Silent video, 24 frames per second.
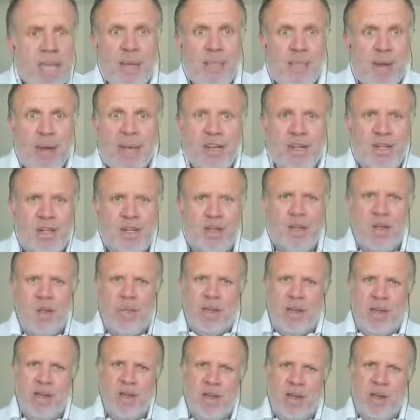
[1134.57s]
passionate
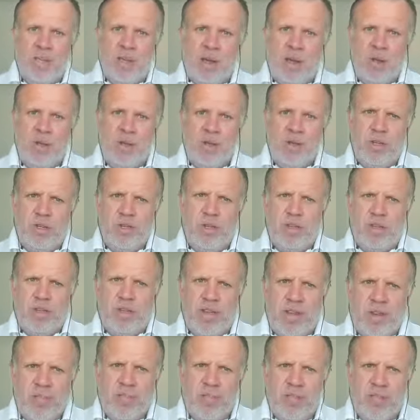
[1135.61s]
about what you do,
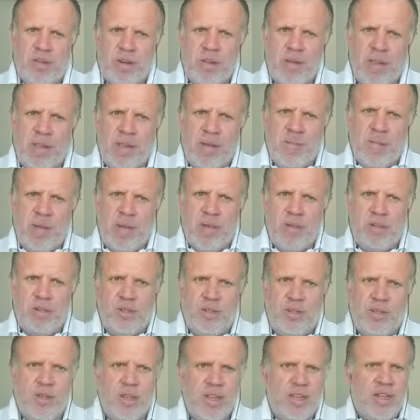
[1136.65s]
demonstrate that
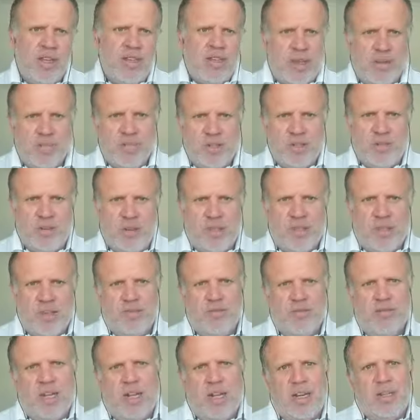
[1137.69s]
passion, demonstrate
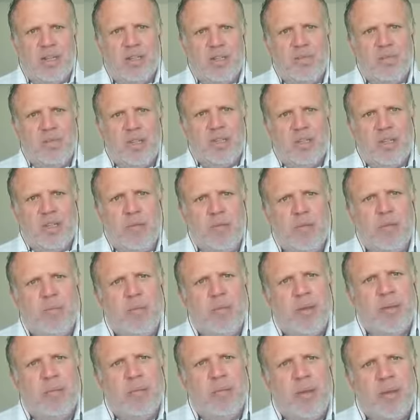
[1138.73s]
those values, because that will
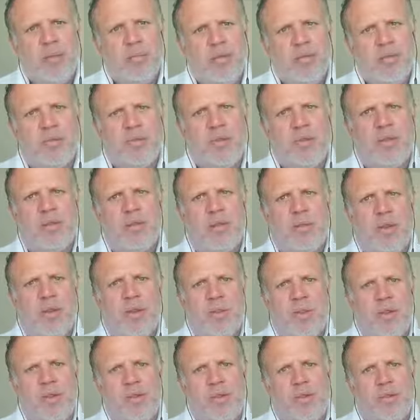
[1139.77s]
pull people through from an
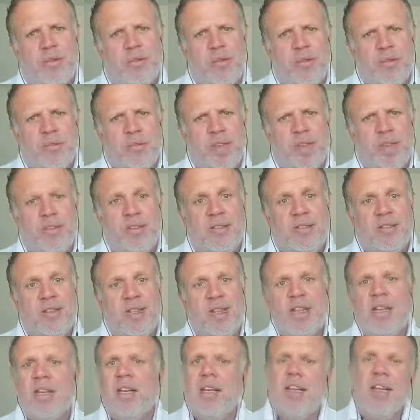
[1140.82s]
emotional perspective.
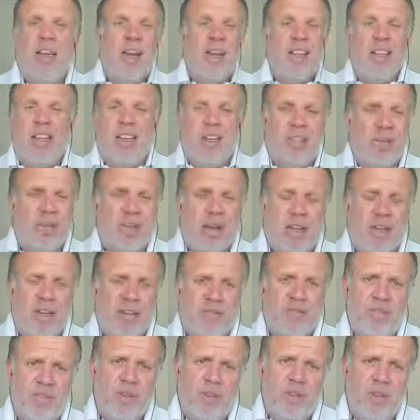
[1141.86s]
And then it's about
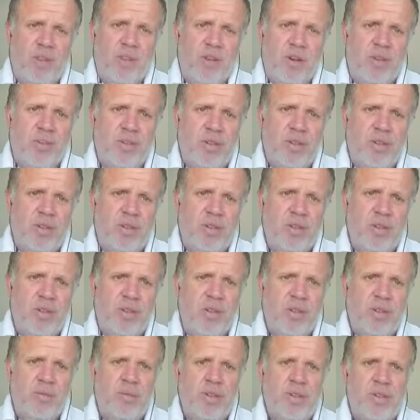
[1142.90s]
converting the
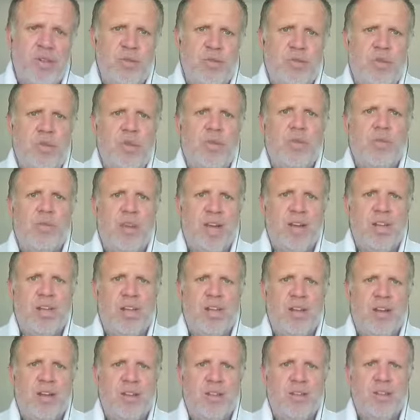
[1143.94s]
opportunity, which we all
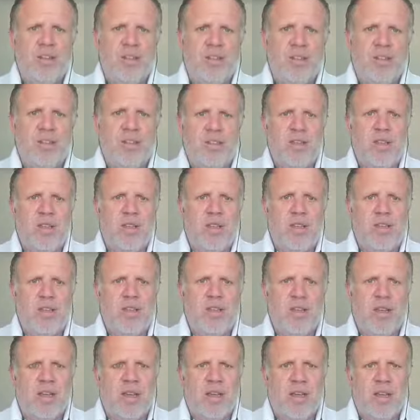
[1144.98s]
recognise
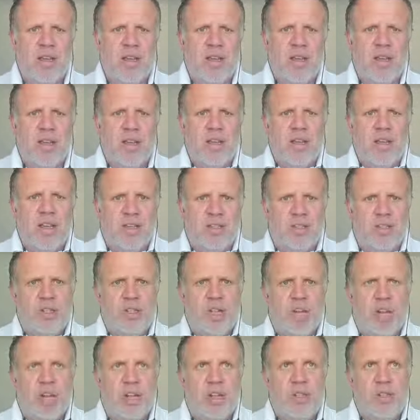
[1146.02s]
is a
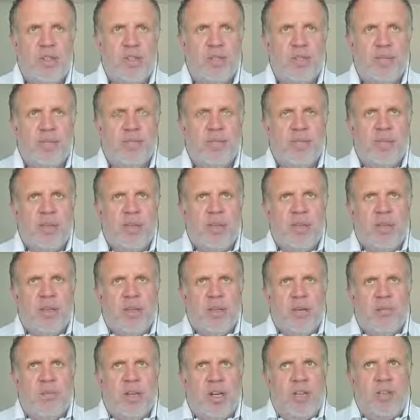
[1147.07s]
challenge.
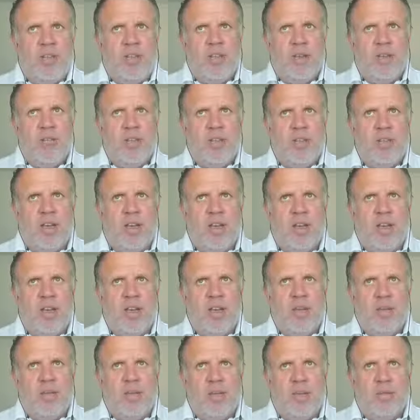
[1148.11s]
But in terms of
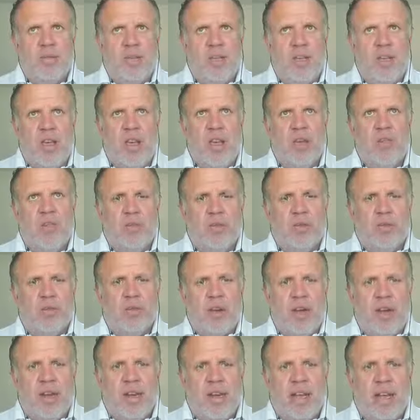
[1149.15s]
the overall
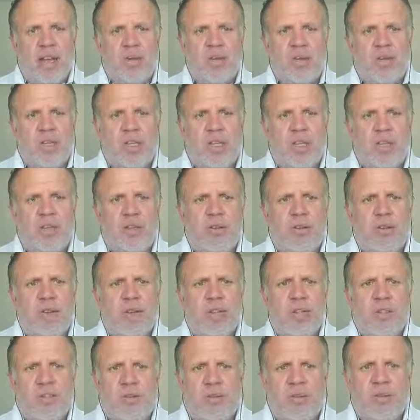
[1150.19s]
brand equity, you
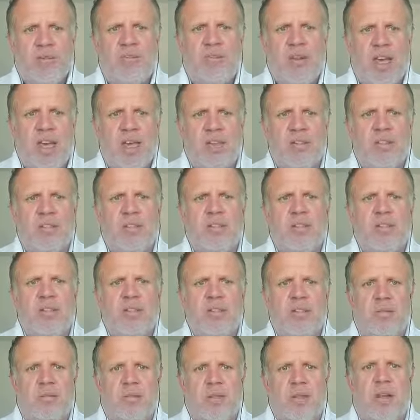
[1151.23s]
need to invest
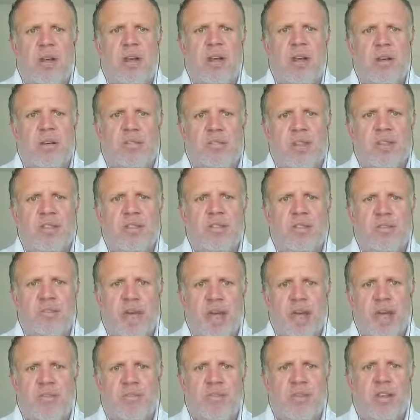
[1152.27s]
some time and some
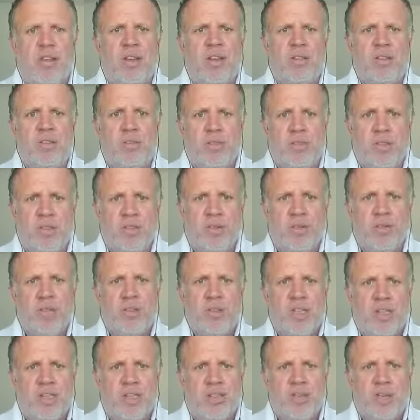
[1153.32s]
effort and some
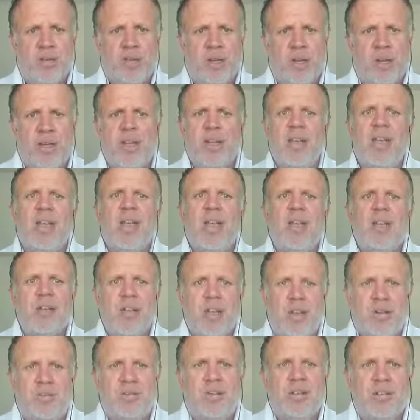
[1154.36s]
thought into it.
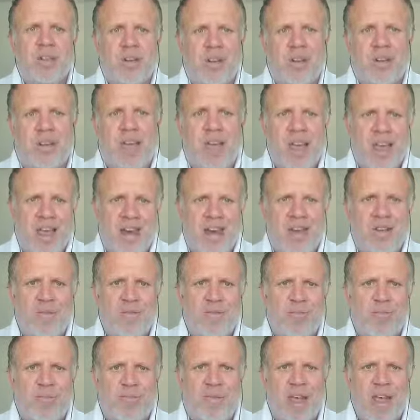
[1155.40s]
Don't start
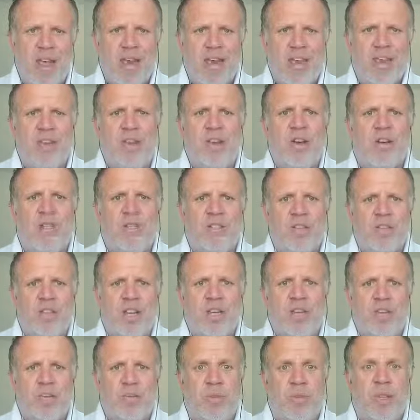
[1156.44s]
any
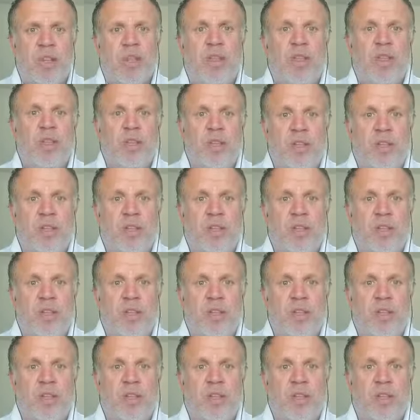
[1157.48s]
conversation with